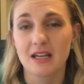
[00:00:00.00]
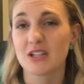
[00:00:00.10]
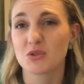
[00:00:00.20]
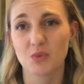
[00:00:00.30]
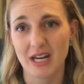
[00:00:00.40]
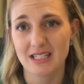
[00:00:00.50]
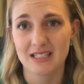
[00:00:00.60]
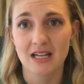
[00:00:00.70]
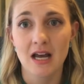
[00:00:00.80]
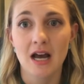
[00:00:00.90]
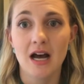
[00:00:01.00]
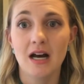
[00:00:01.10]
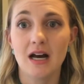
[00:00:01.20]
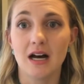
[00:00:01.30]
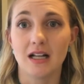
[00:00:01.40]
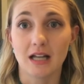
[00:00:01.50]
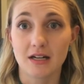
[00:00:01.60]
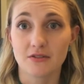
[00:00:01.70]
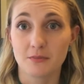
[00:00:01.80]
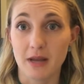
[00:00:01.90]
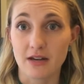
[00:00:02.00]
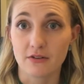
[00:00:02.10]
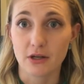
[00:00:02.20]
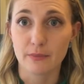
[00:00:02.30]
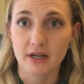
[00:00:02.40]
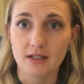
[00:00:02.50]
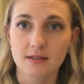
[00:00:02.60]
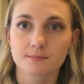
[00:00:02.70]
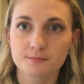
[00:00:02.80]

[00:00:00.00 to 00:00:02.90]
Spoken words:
It's great. A lot of bang for your buck.